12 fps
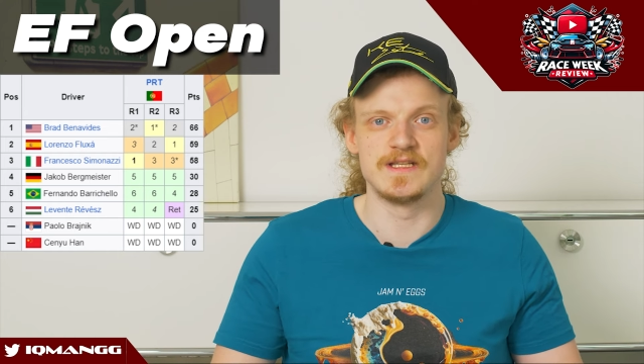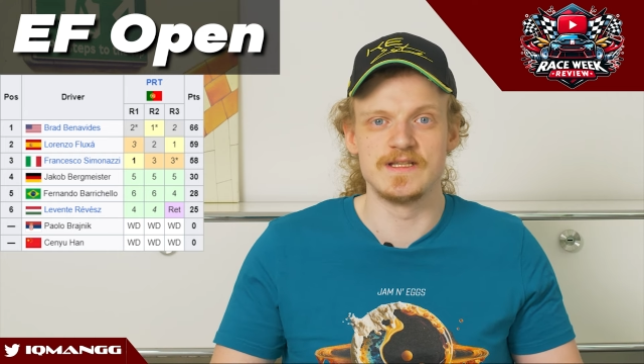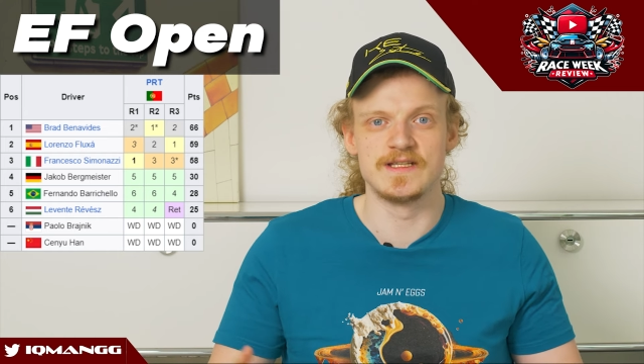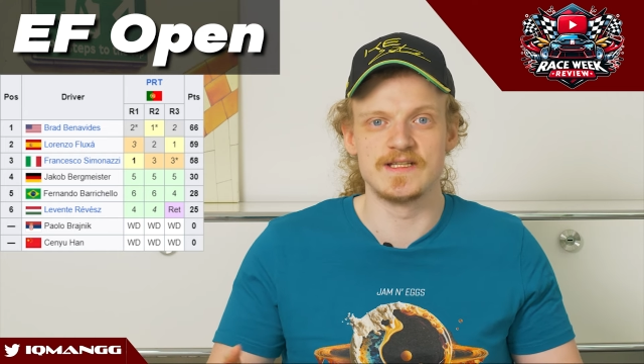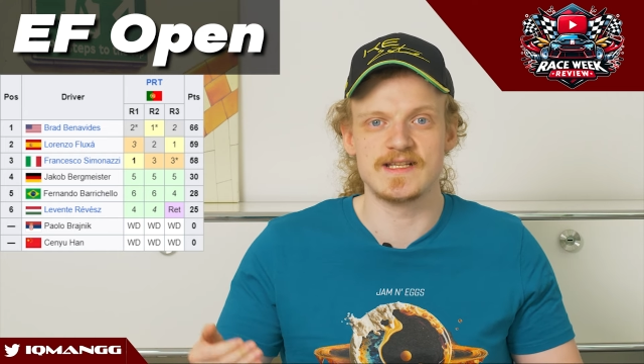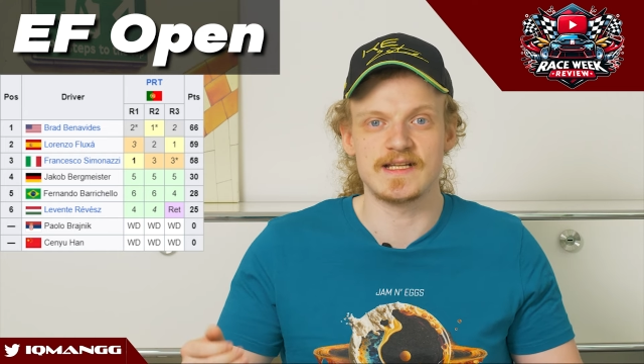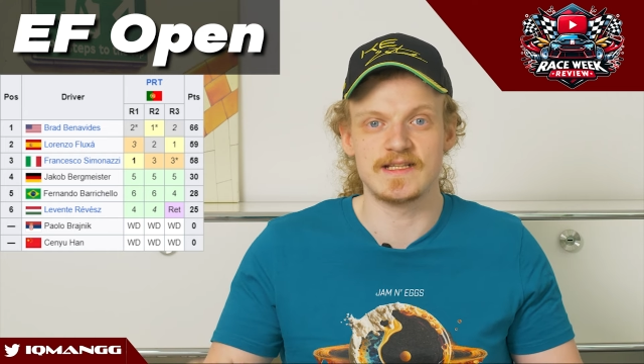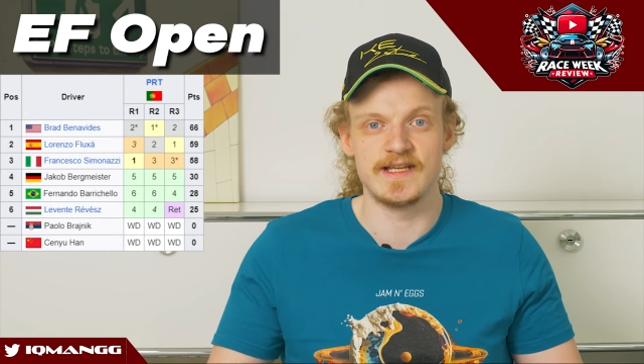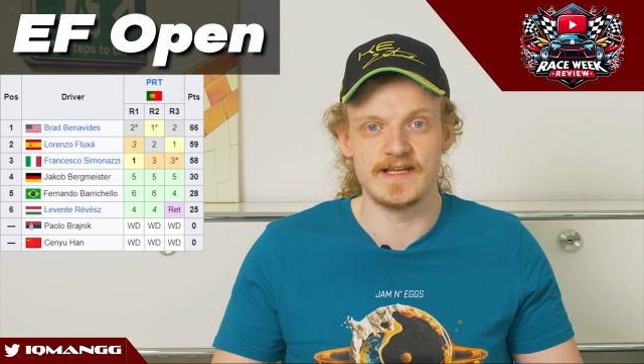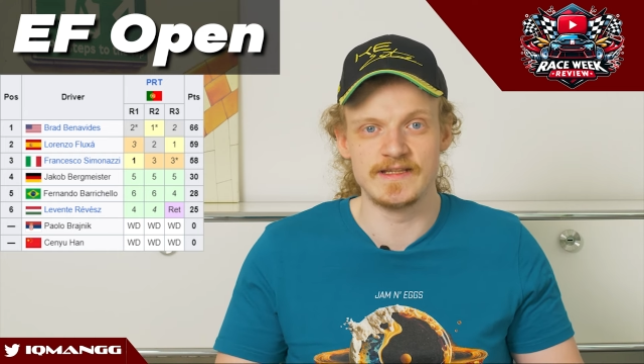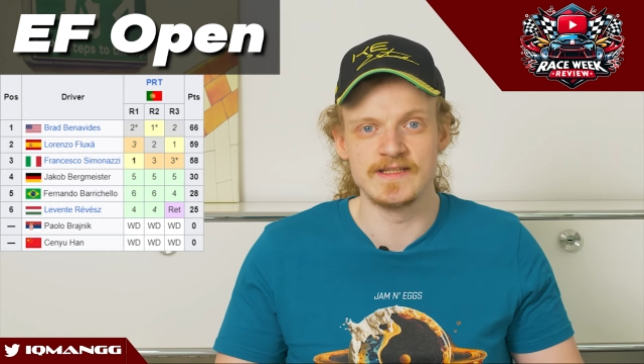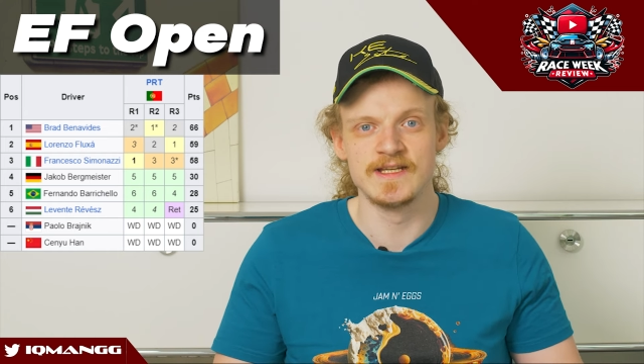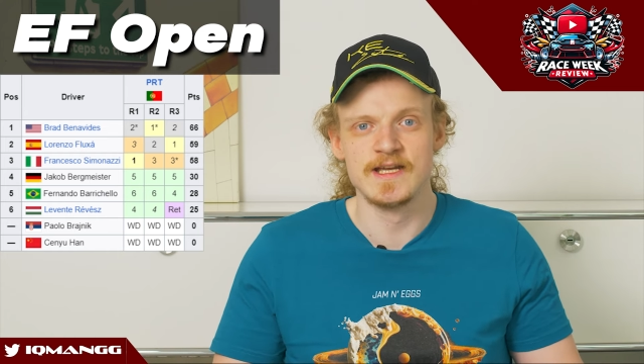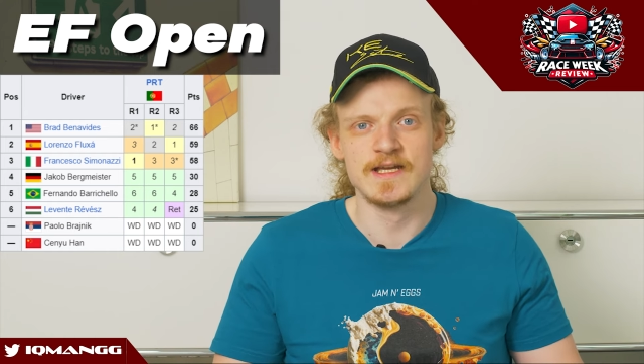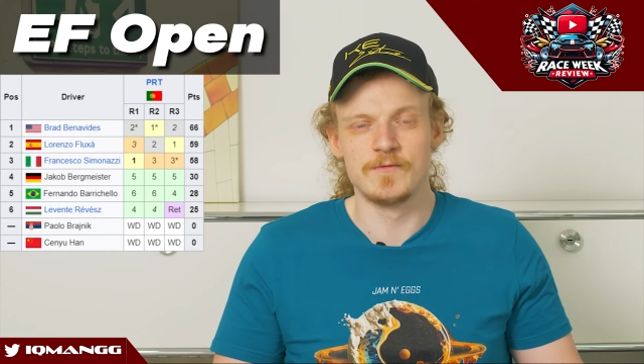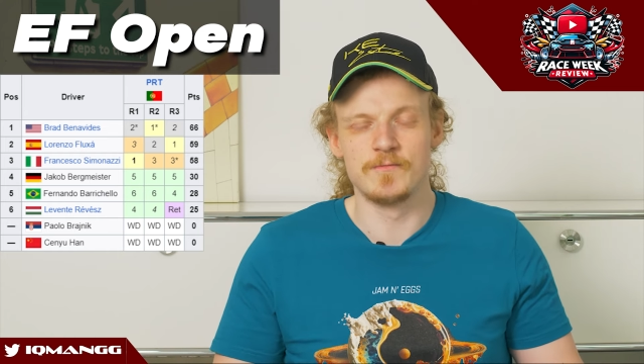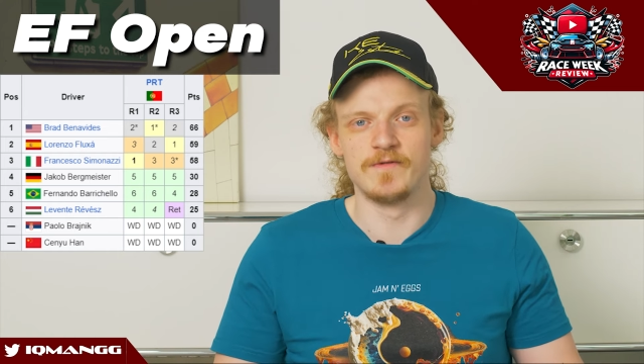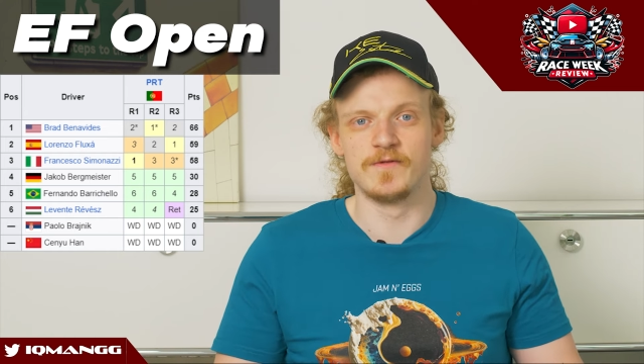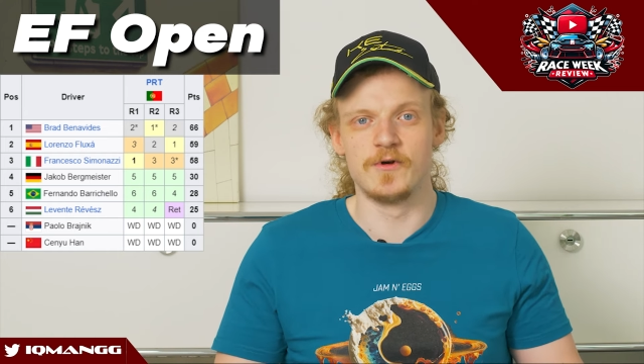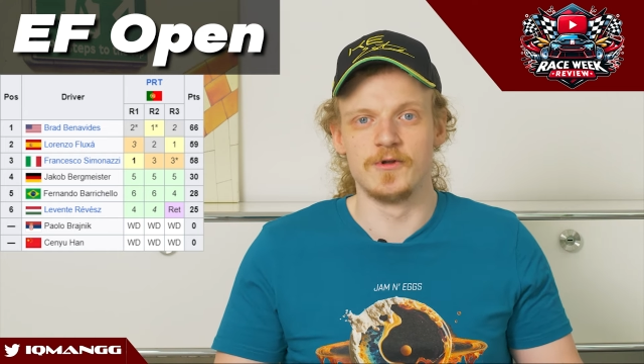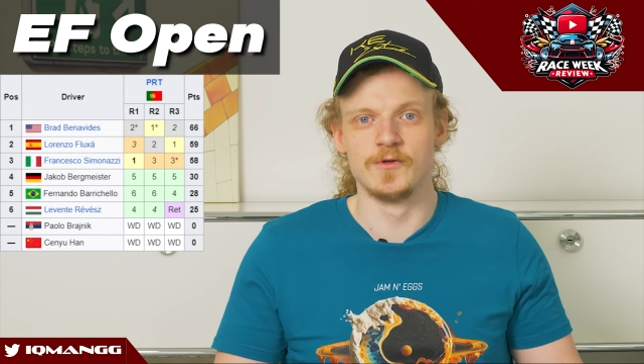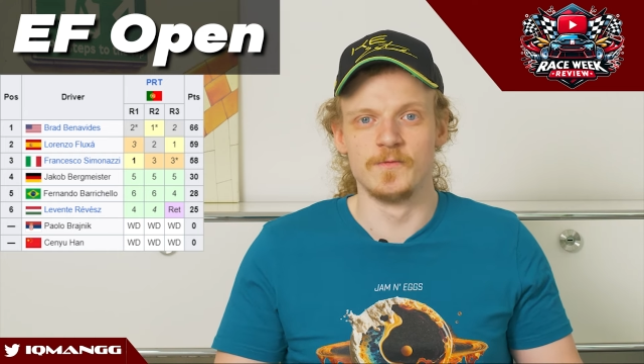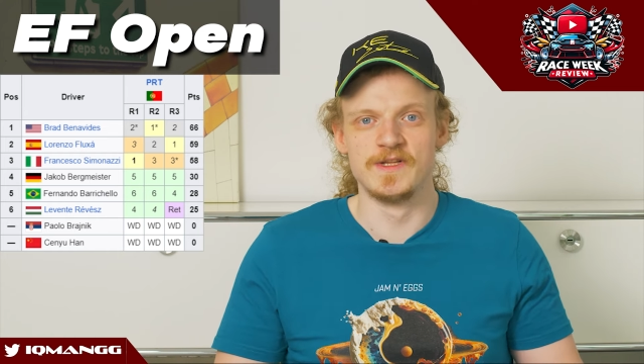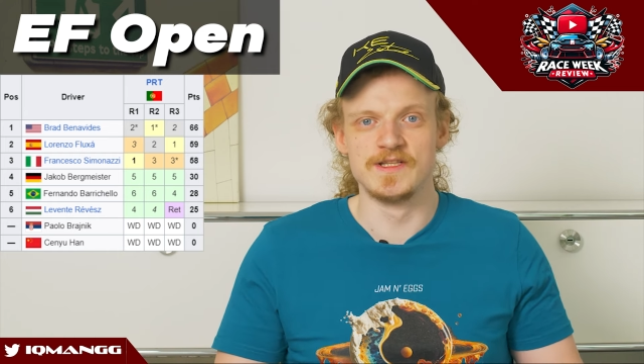didn't exactly end with
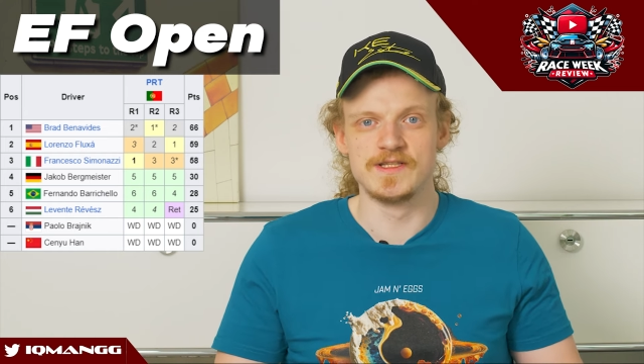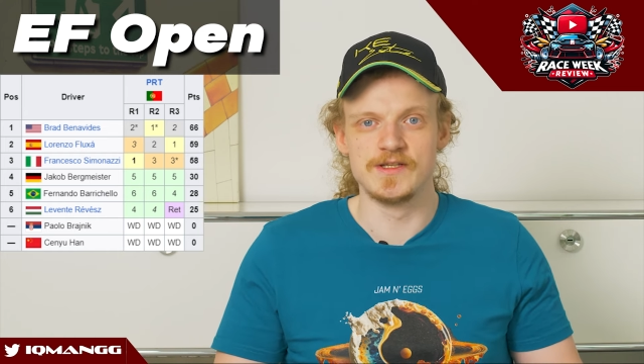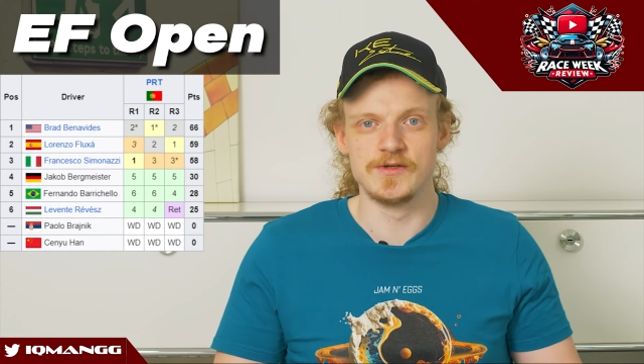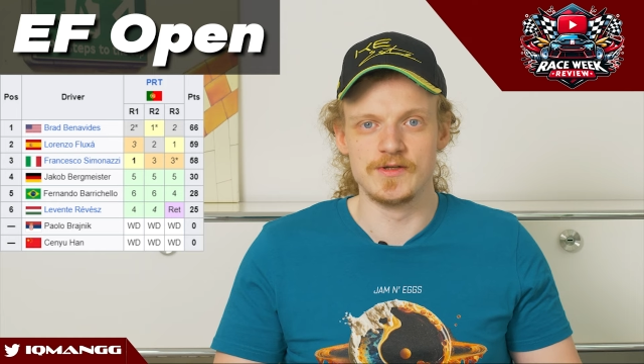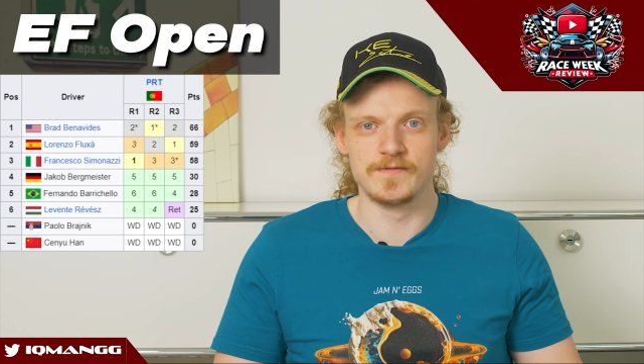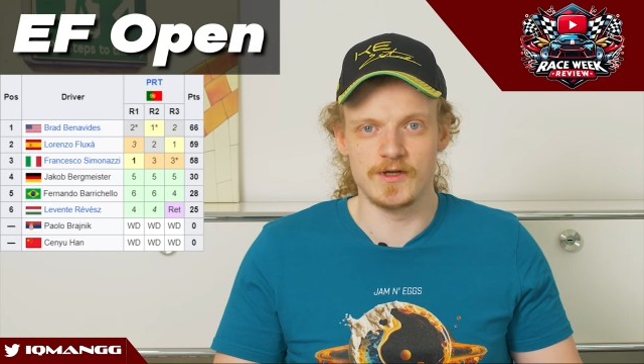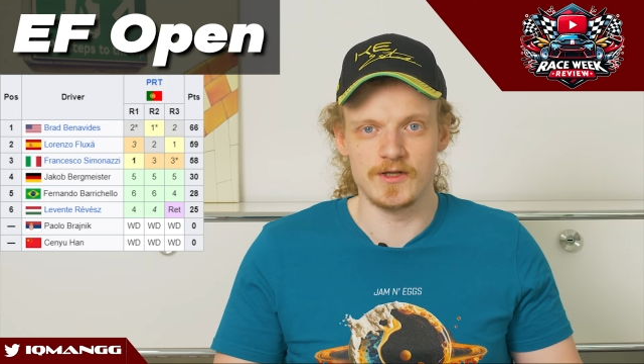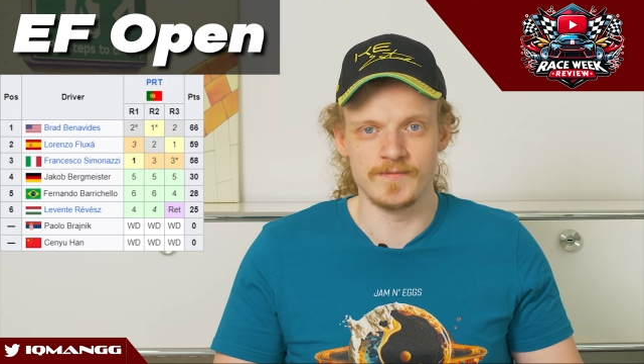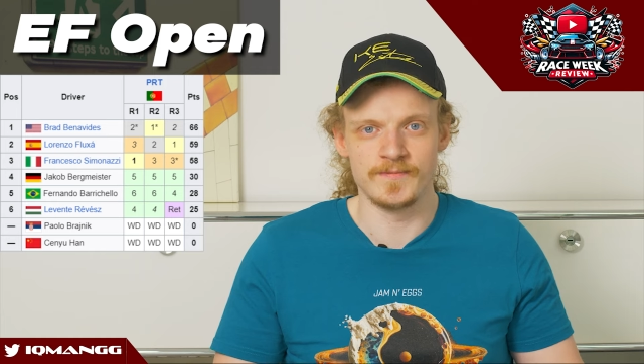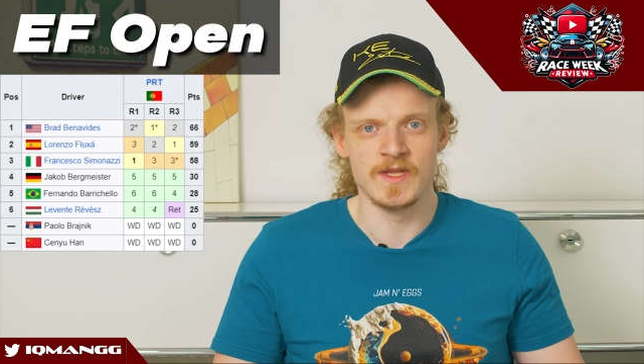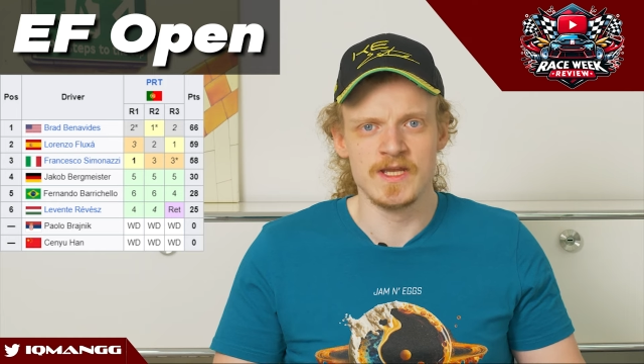all the wins he could have gotten.